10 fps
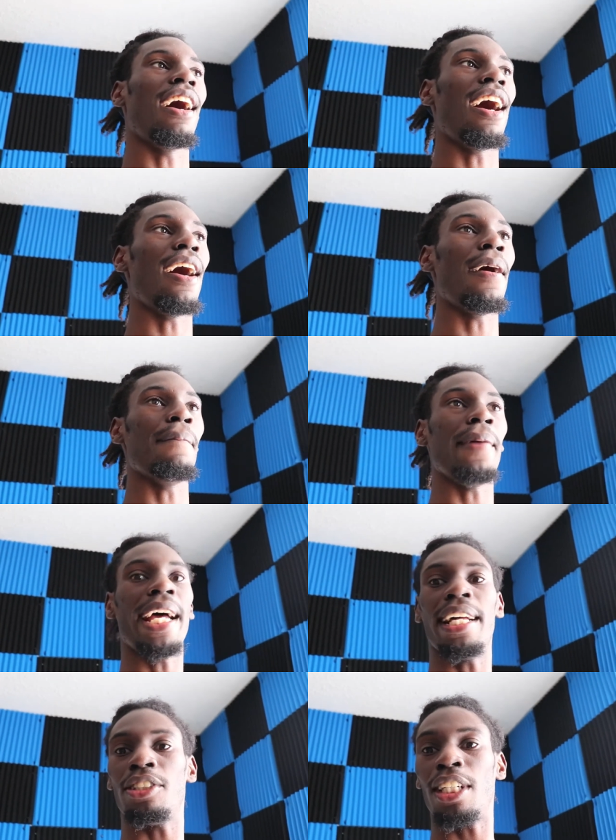
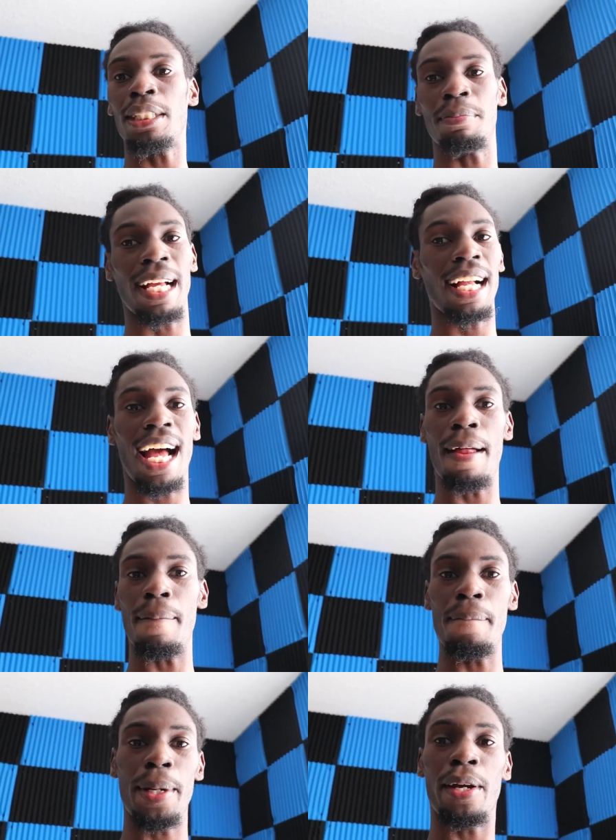And trust me, I
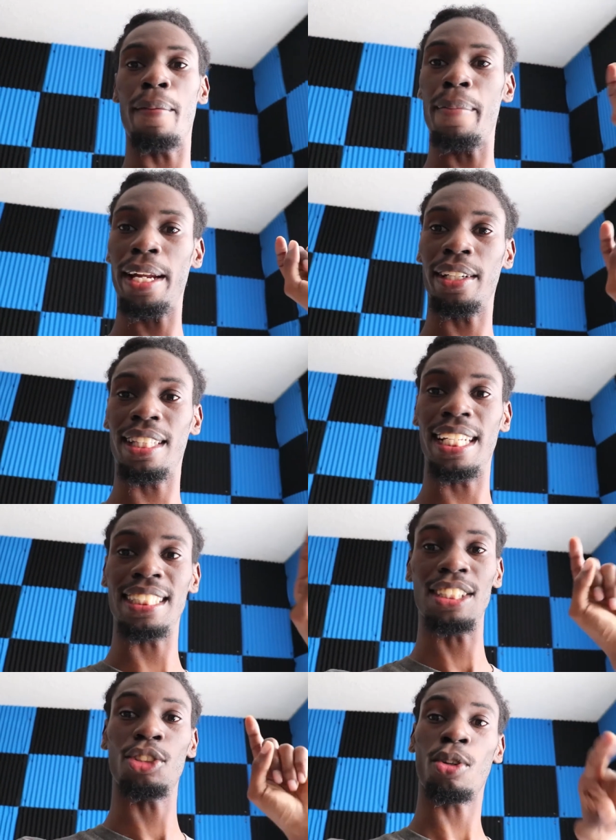got bigger and better
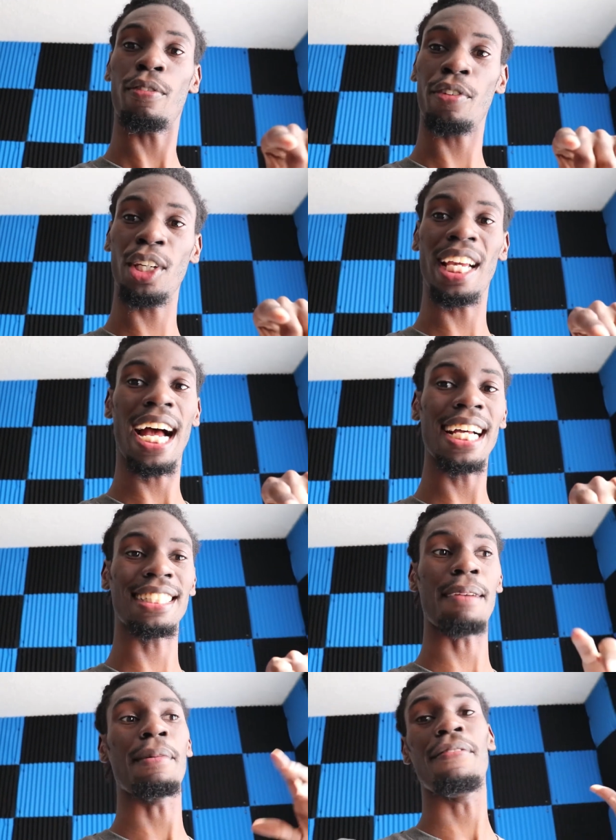things in store for you
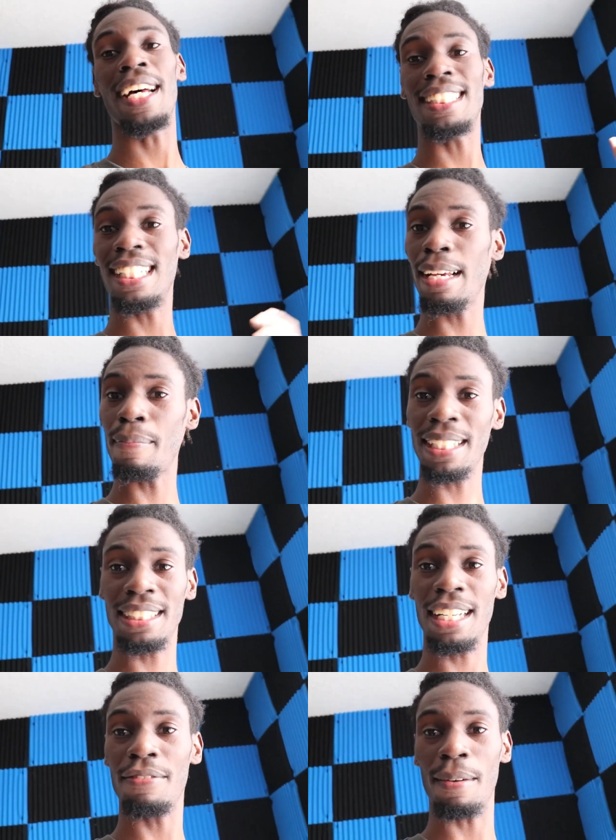guys. I'm investing in
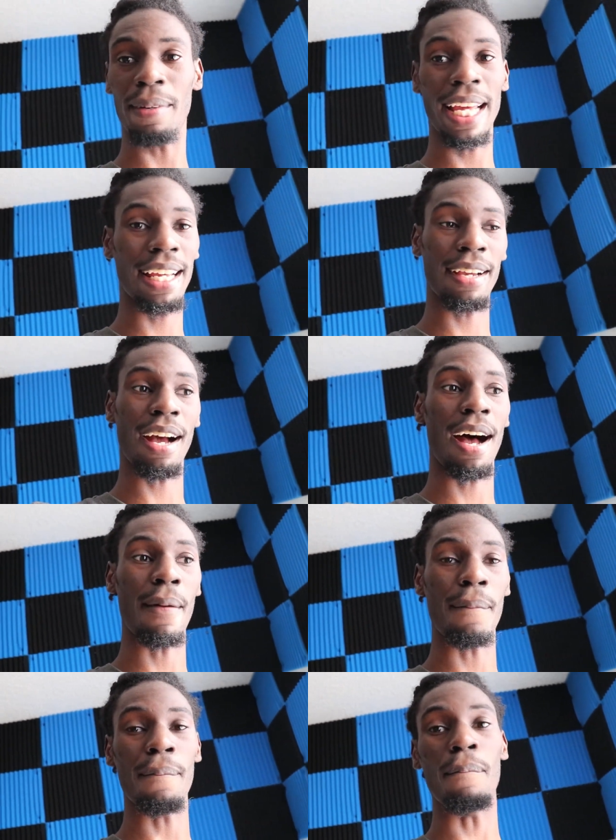myself. I'm getting
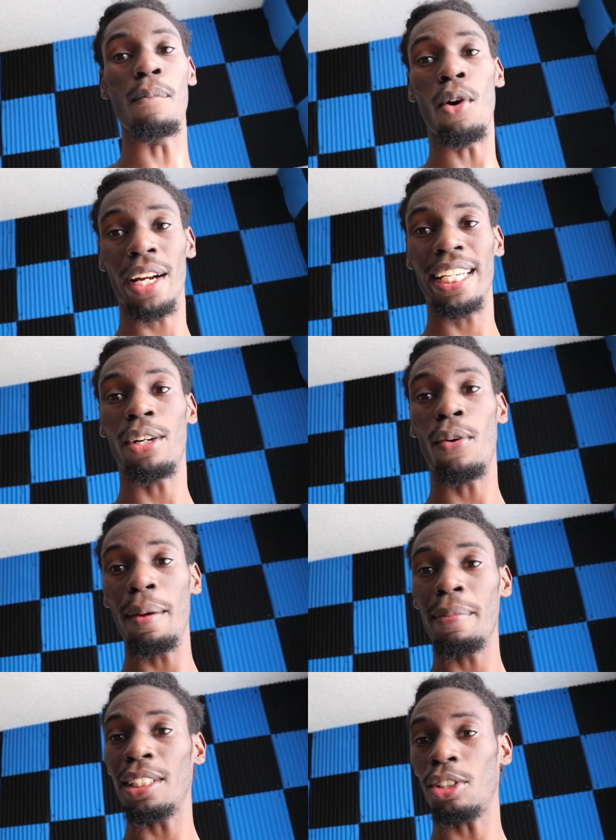more
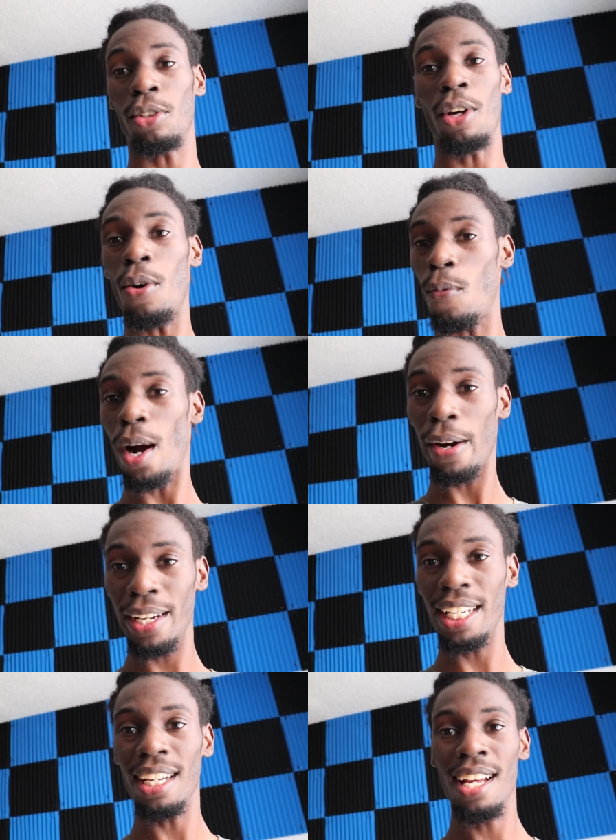equipment, so don't
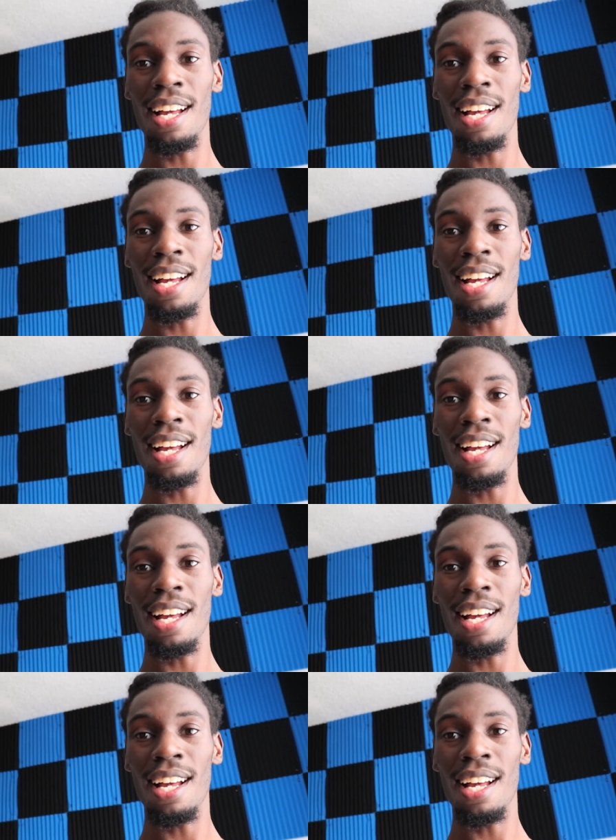worry.